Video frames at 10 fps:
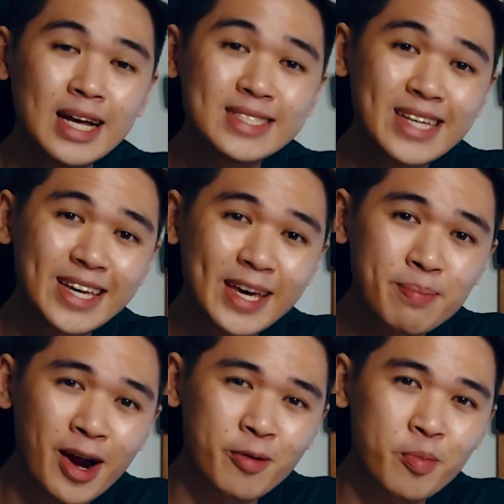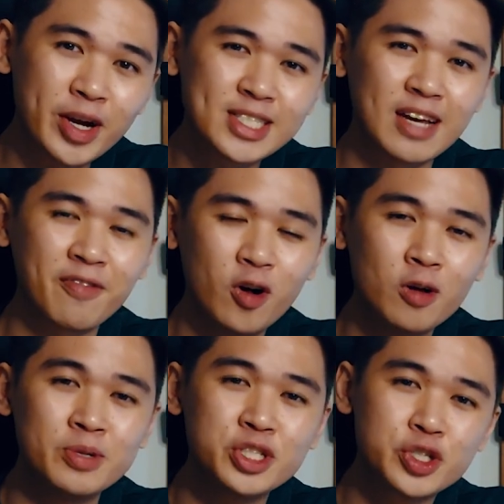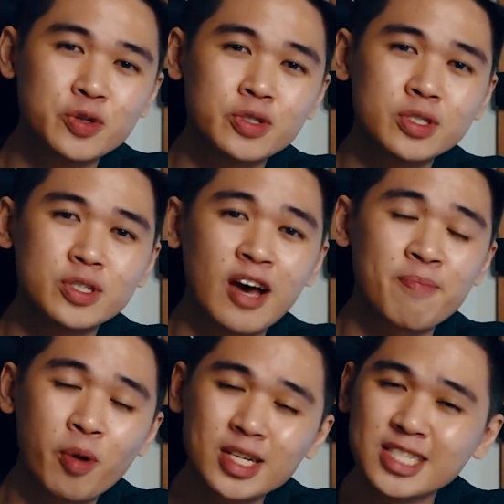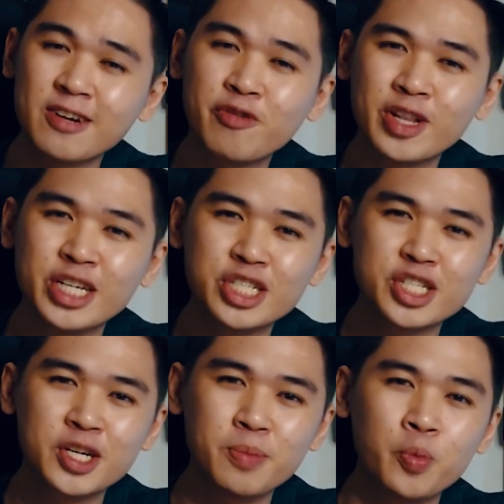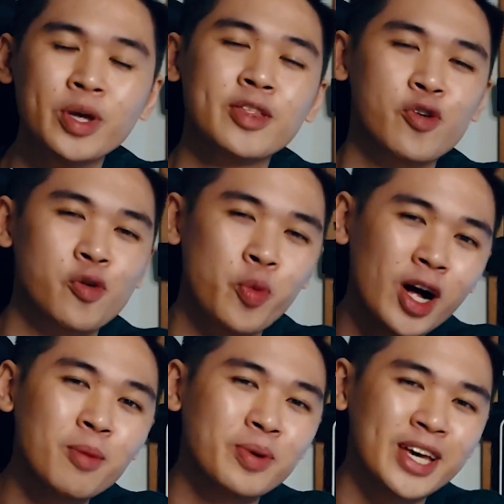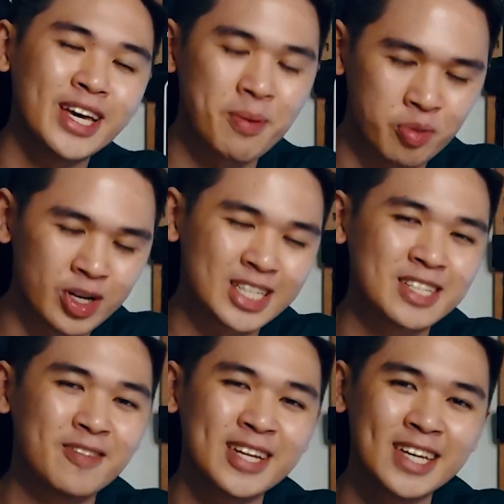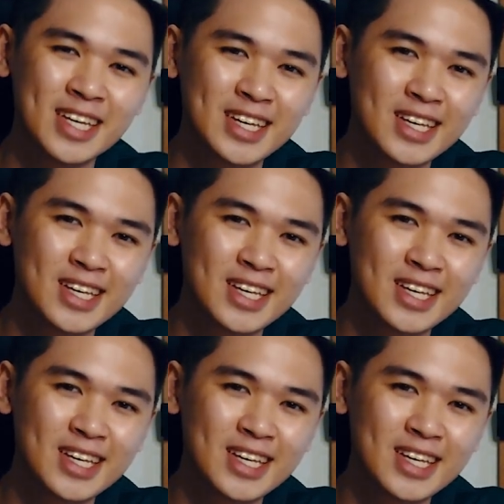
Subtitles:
Taking micro breaks have all been shown to have positive relationship with your well-being and productivity.